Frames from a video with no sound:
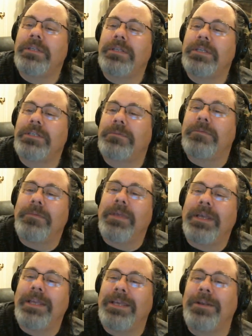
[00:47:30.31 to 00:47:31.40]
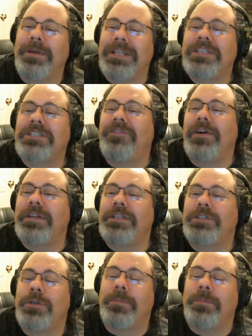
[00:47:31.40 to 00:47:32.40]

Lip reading: these, and it's funny too